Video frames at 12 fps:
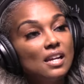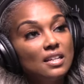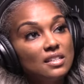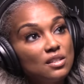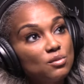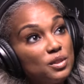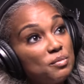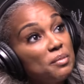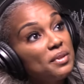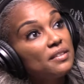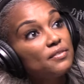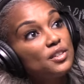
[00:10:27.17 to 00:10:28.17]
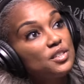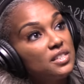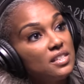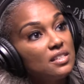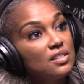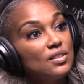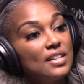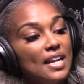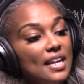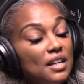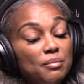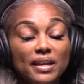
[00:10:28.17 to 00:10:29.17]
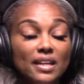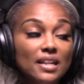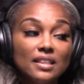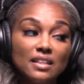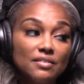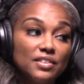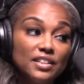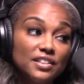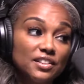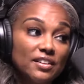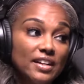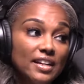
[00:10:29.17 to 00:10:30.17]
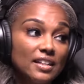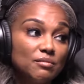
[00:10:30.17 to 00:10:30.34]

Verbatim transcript: So with me being a first gen student, I didn't pay anything for undergrad.